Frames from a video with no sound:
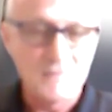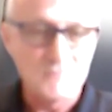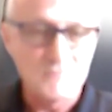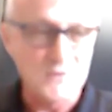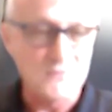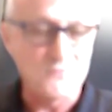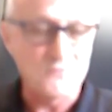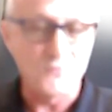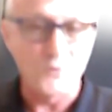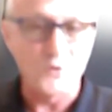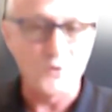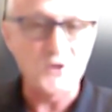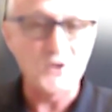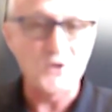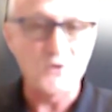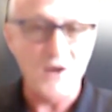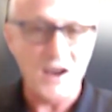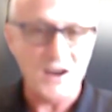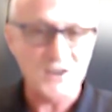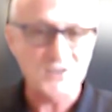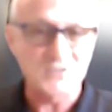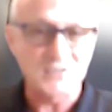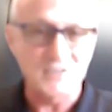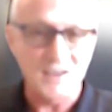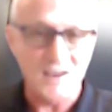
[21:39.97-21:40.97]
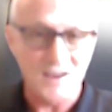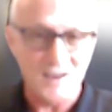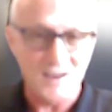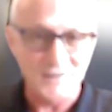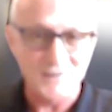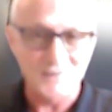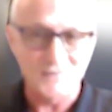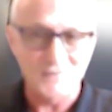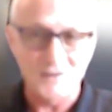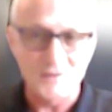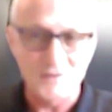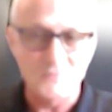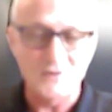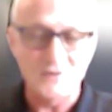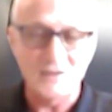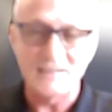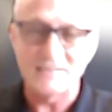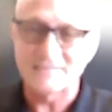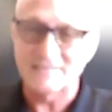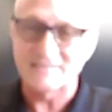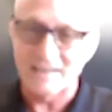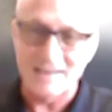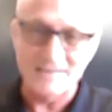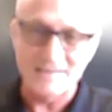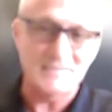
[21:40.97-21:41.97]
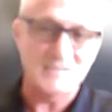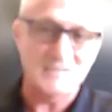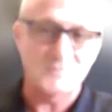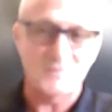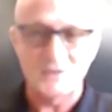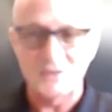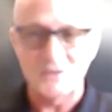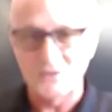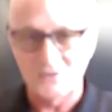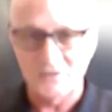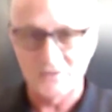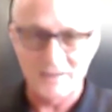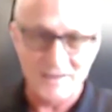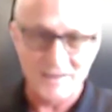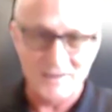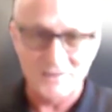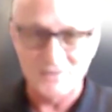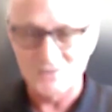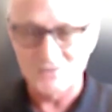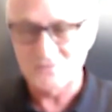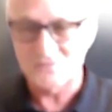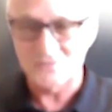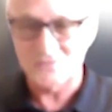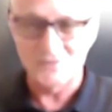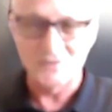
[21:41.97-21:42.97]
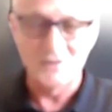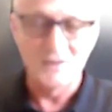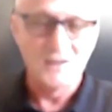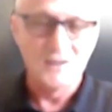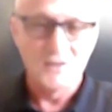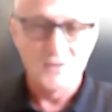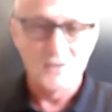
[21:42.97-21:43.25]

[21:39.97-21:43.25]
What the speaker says: before you actually hire him when he says he's been doing gutters for